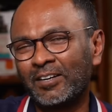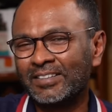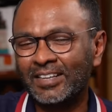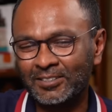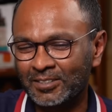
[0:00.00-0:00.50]
I
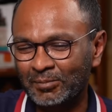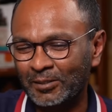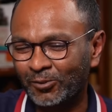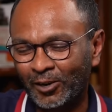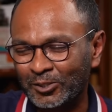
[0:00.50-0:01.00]
say it's a
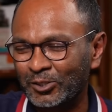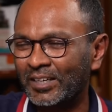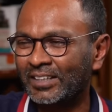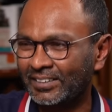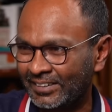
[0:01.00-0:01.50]
bit
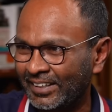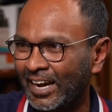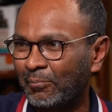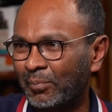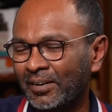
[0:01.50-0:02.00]
fortunate thing
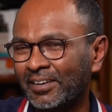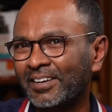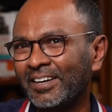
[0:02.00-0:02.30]
happened.